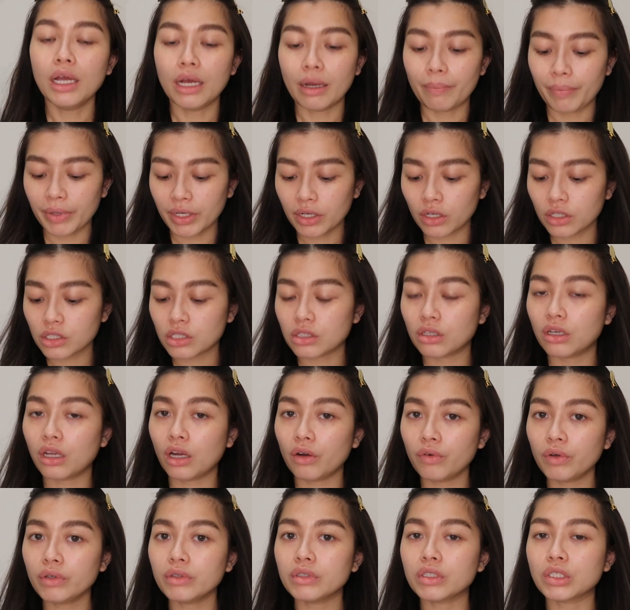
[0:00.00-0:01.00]
Because
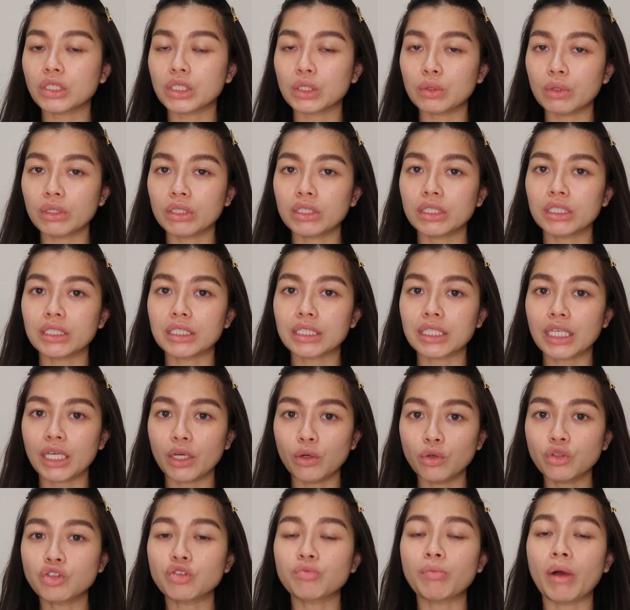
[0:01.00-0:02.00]
L'Oreal is doing this
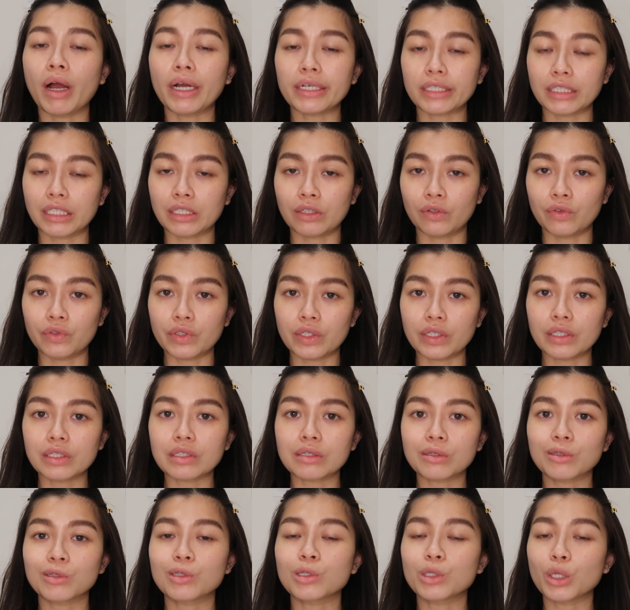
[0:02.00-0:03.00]
huge marketing on this,